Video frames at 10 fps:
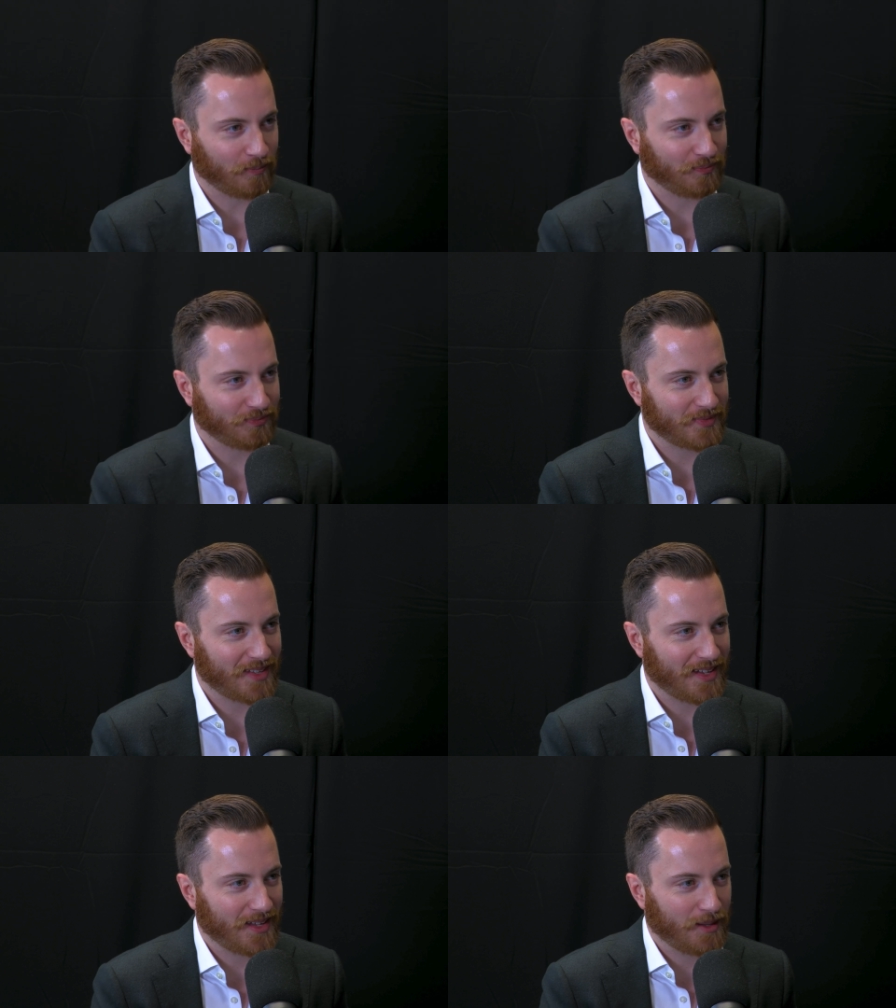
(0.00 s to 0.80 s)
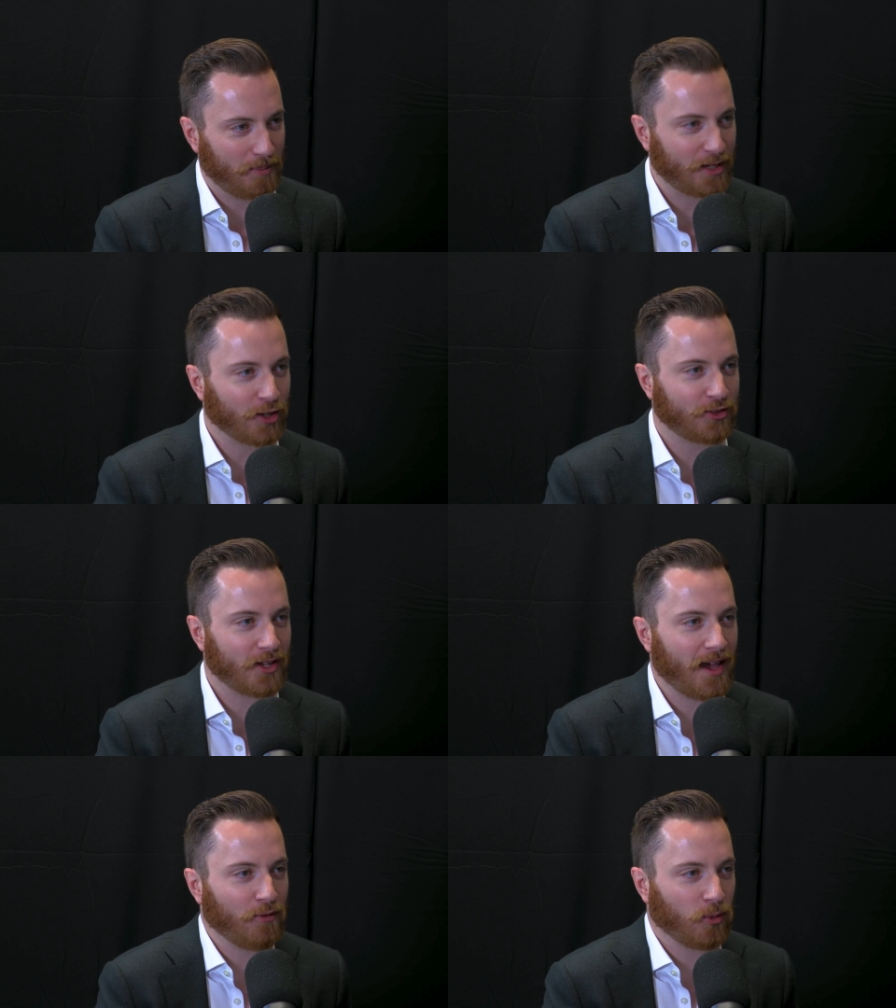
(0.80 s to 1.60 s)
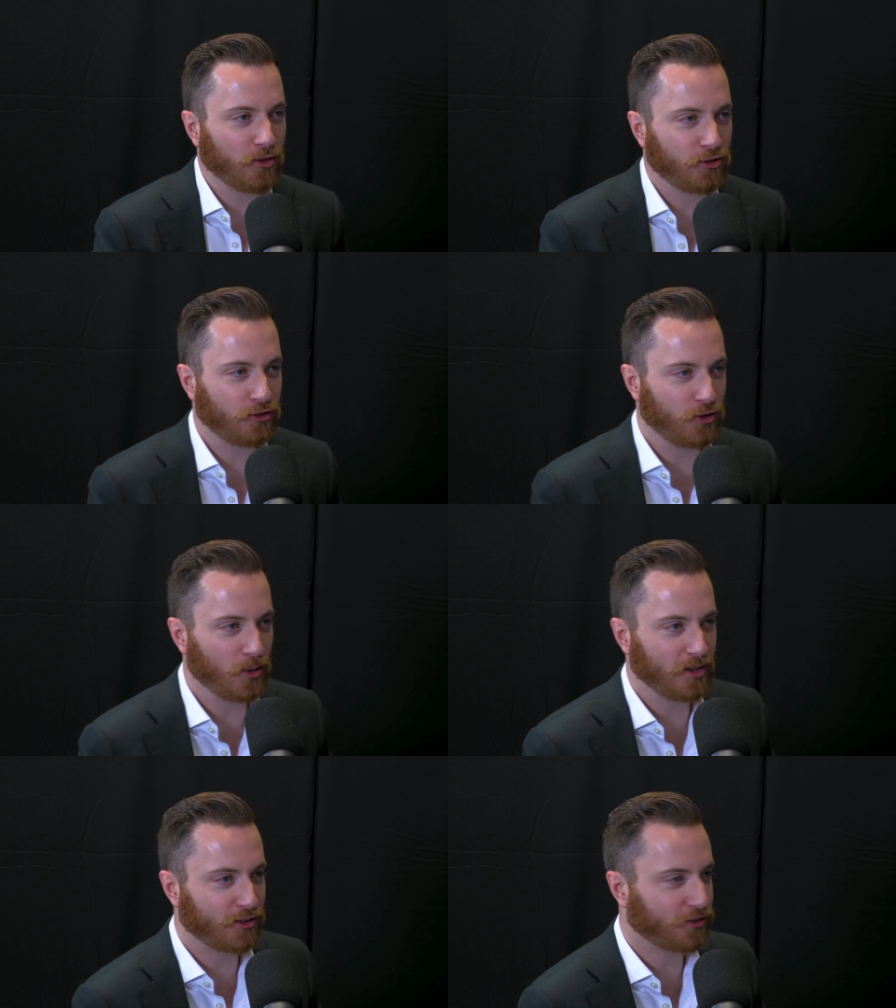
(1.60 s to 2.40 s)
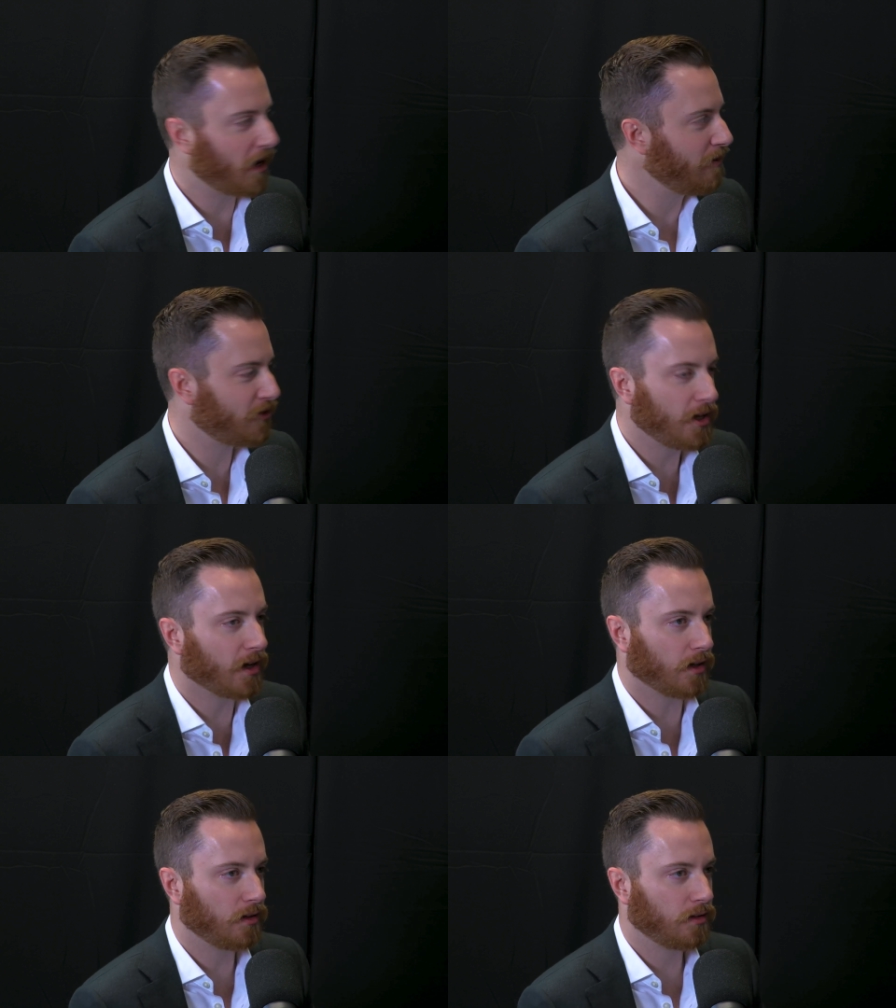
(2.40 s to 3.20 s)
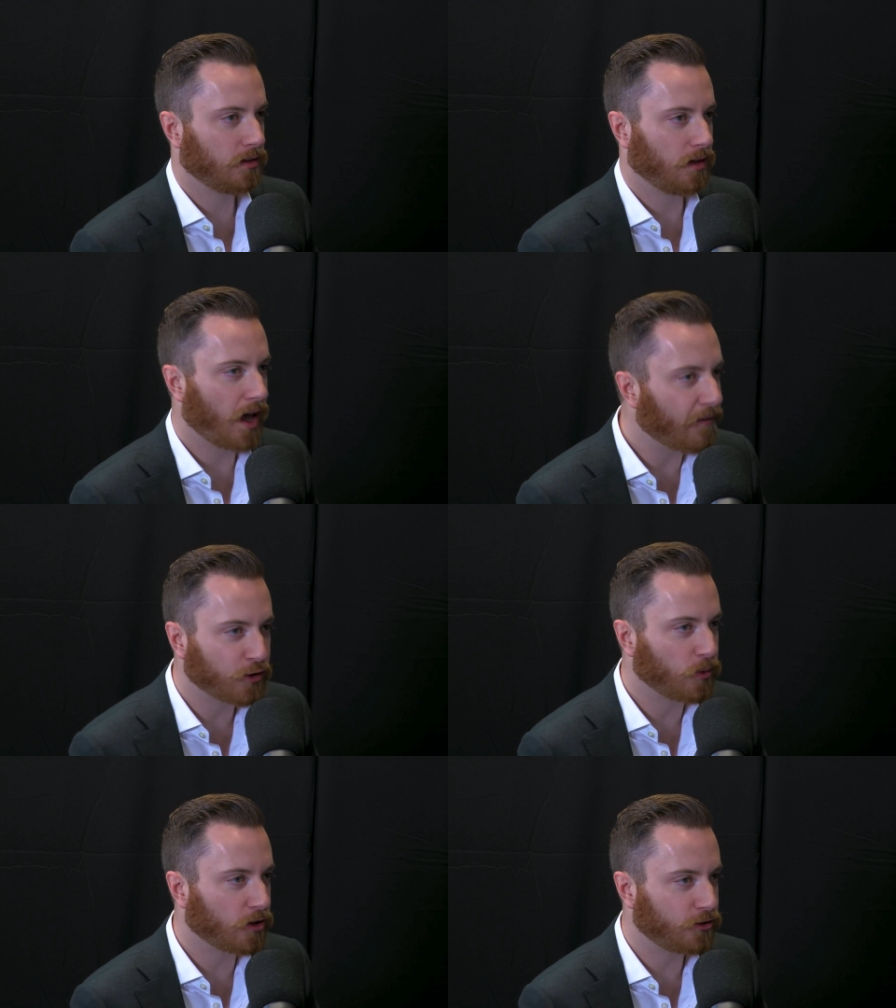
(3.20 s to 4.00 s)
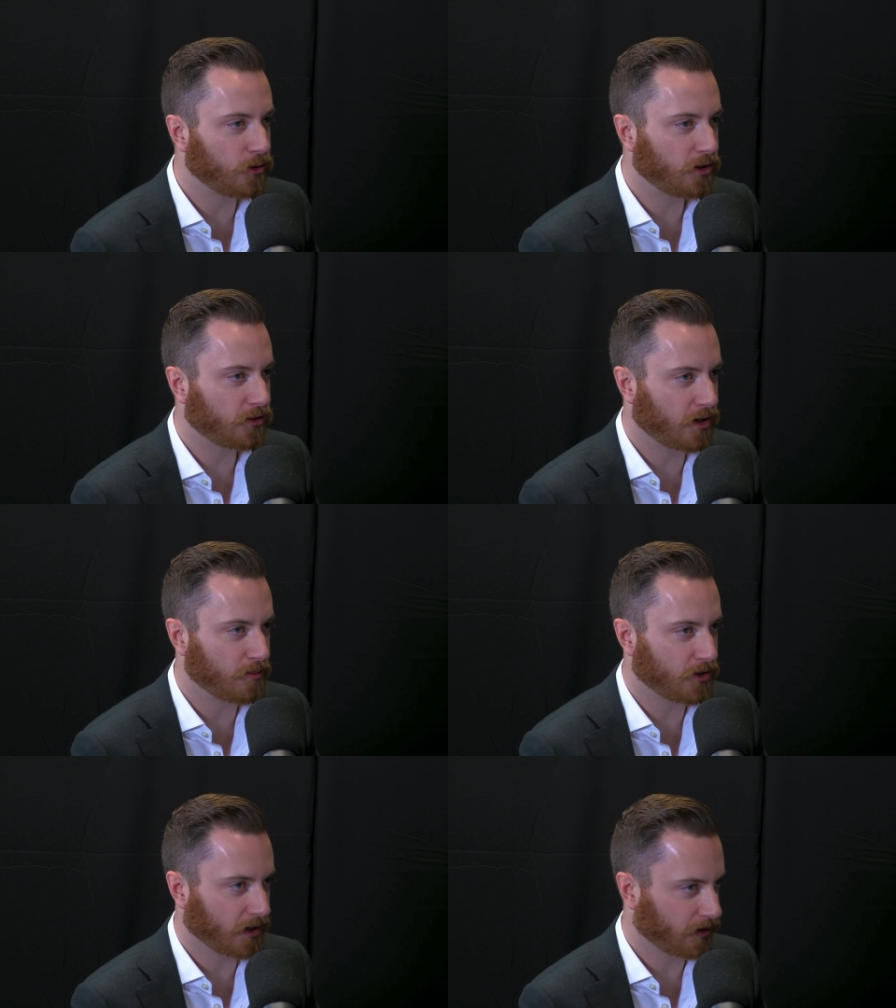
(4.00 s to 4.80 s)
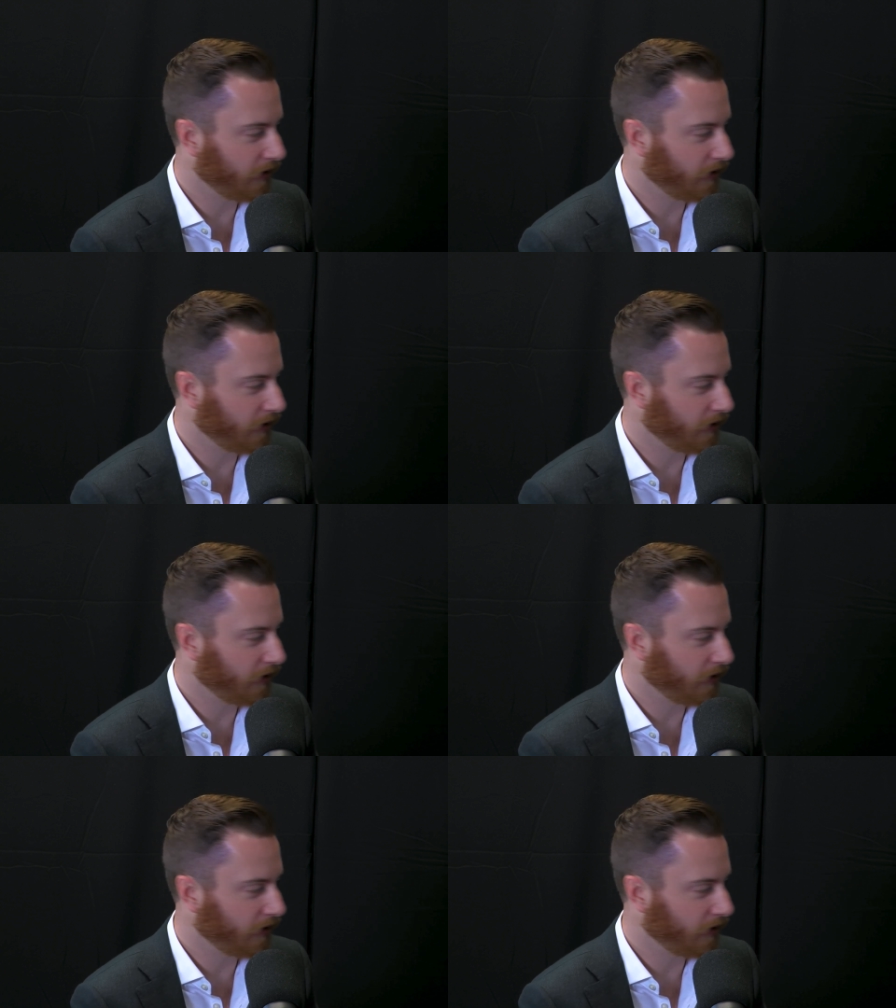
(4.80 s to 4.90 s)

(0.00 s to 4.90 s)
Mm-hmm. It is. Because everyone's just doing the same thing. We're just chasing Everyone's doing the same thing.